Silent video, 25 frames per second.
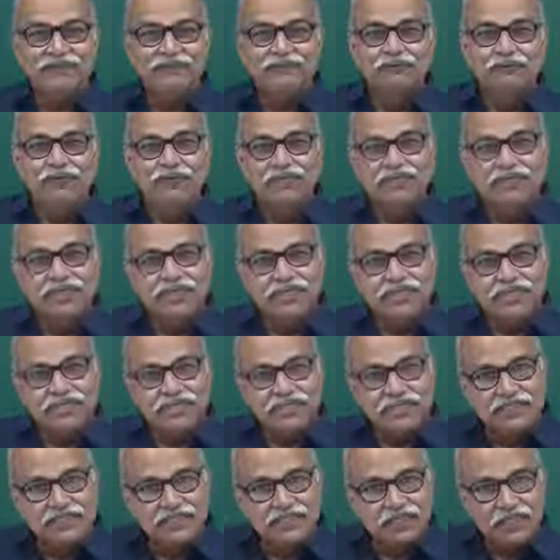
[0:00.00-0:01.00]
which
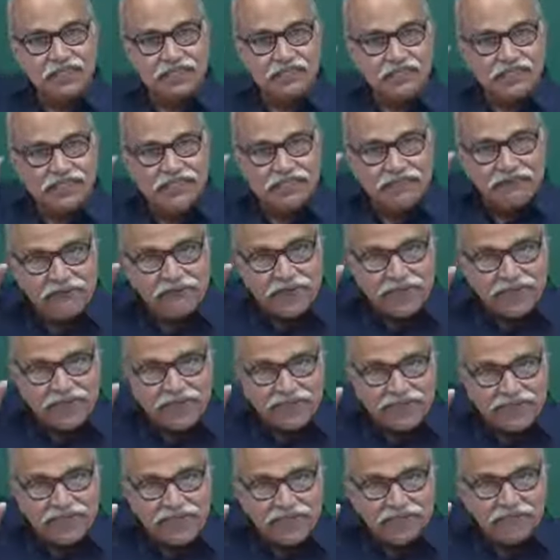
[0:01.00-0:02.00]
is
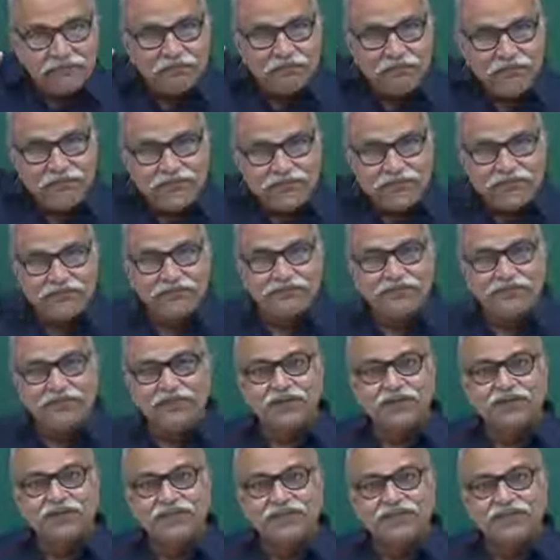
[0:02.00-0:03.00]
specifically meant
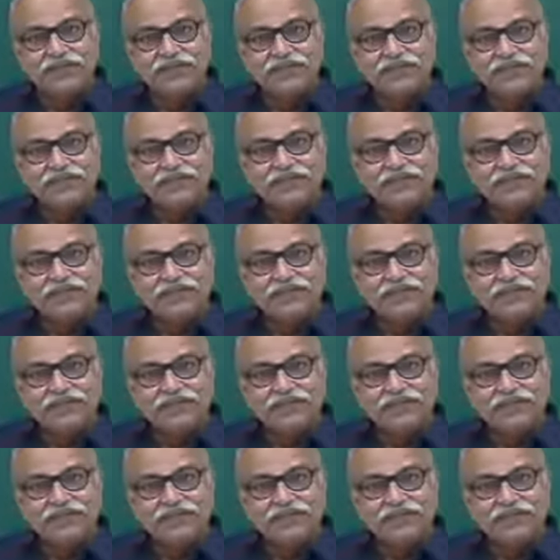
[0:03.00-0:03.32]
for